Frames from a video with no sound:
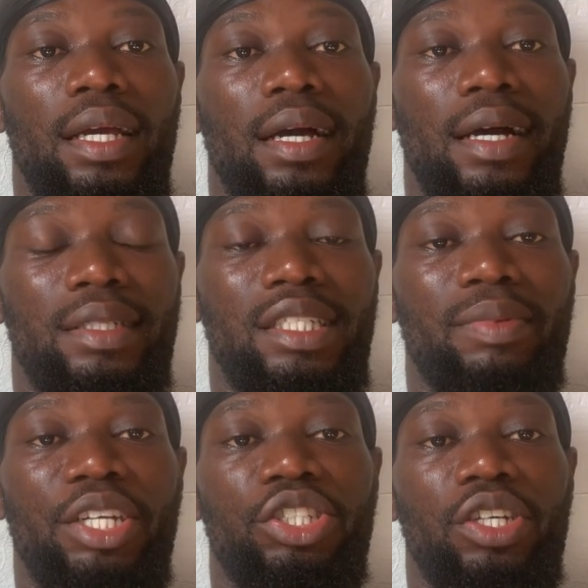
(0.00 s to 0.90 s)
assist
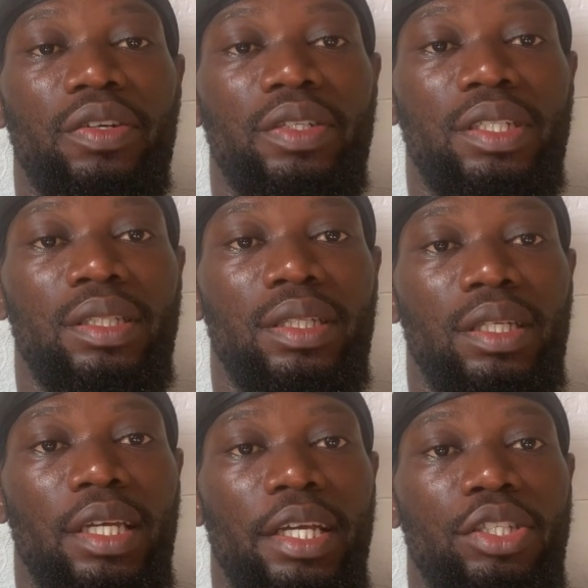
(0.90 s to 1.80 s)
by sharing
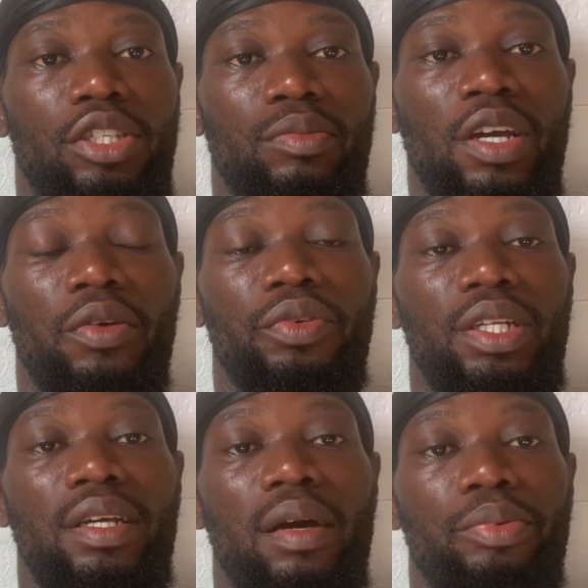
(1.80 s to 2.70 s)
it to me, I
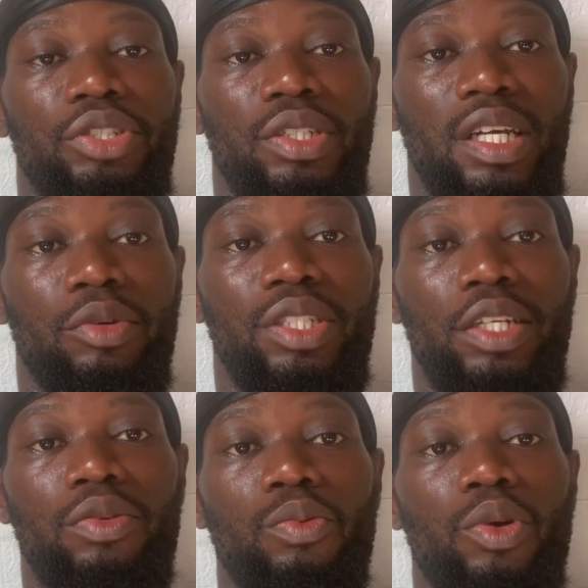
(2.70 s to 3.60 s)
really appreciate that because I
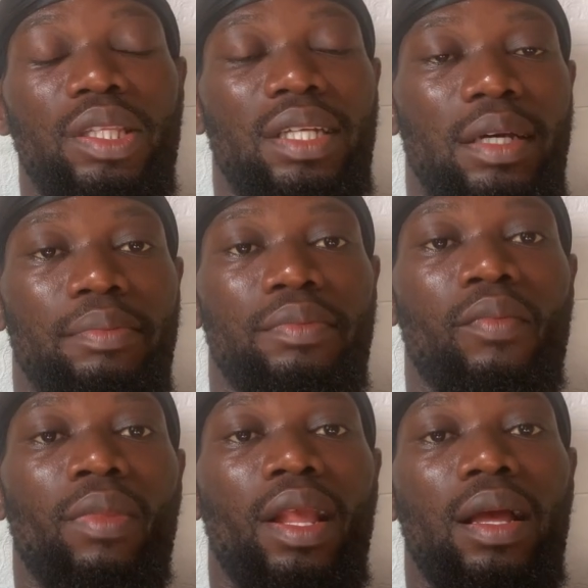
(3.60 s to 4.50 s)
know one thing I'm
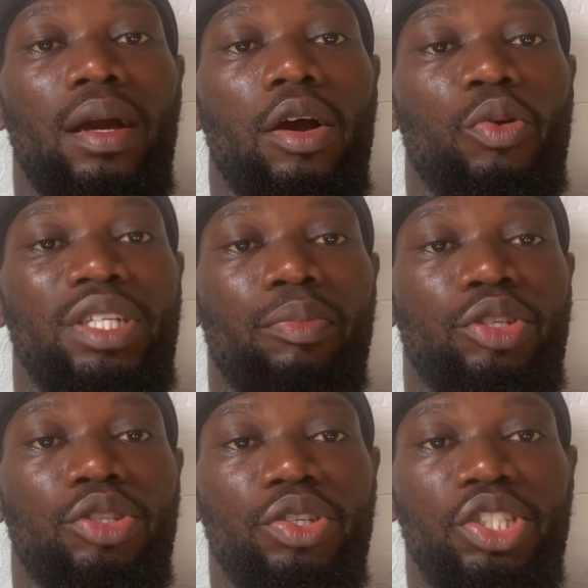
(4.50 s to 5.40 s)
always happy to
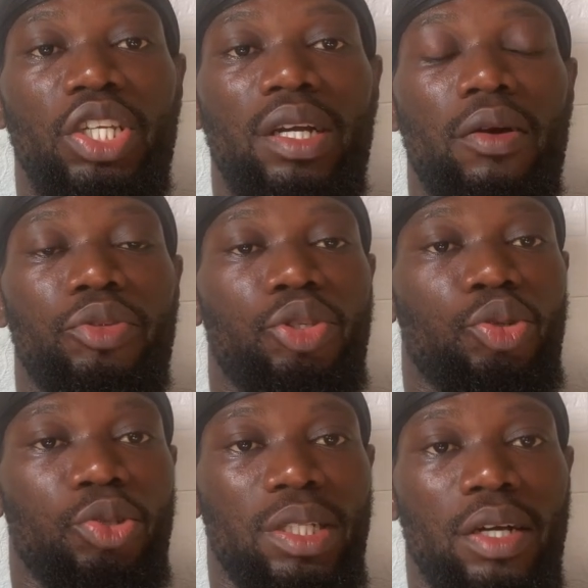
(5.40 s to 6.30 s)
do is check out
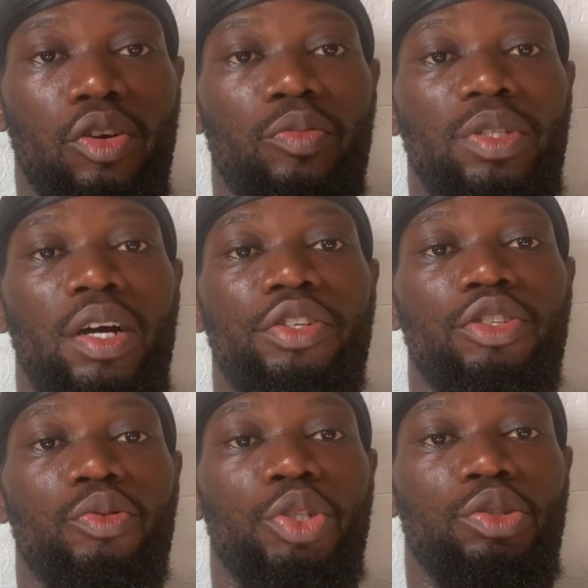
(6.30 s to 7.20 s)
tools that are coming out,
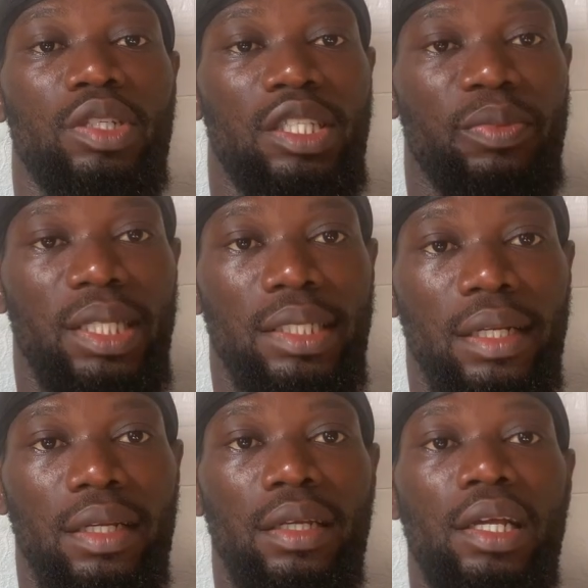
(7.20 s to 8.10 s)
know which one is
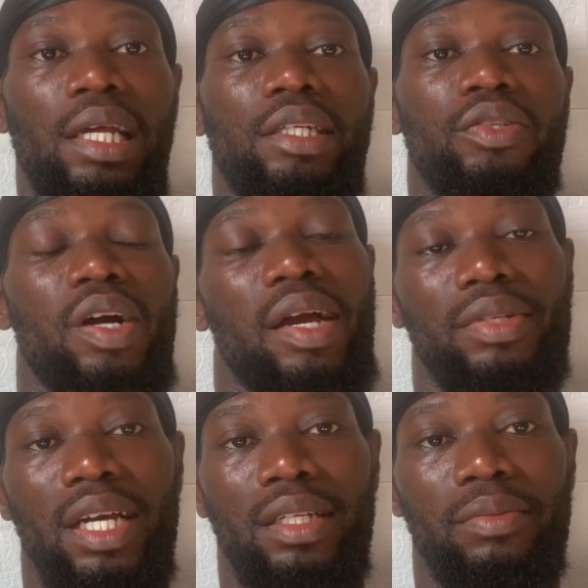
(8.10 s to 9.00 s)
better, how it
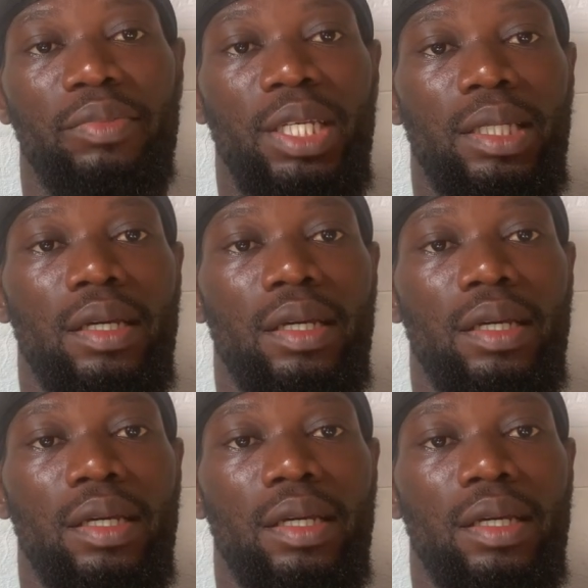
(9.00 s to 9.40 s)
can make